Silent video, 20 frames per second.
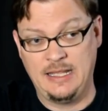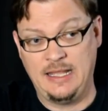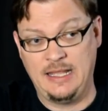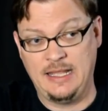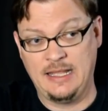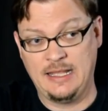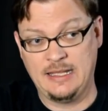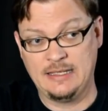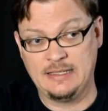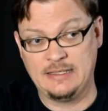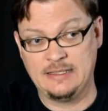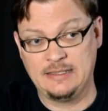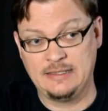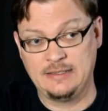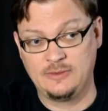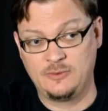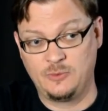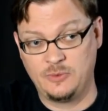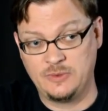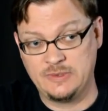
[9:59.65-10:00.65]
And
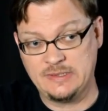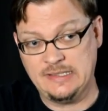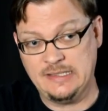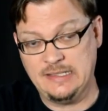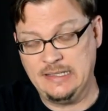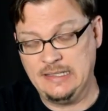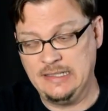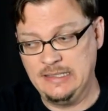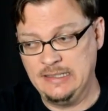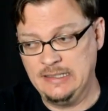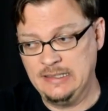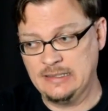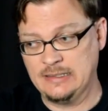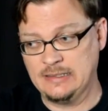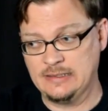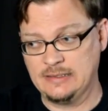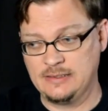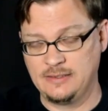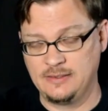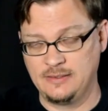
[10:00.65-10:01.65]
towards the
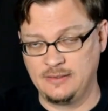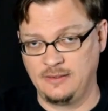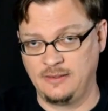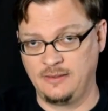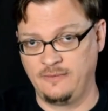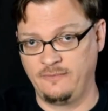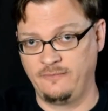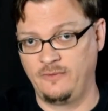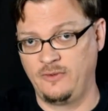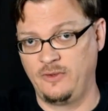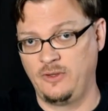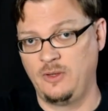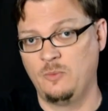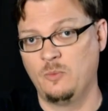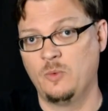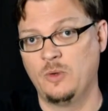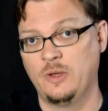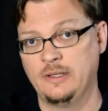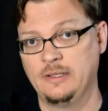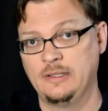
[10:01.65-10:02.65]
end of
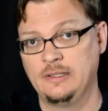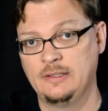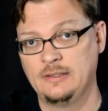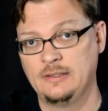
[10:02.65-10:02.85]
Volume 1,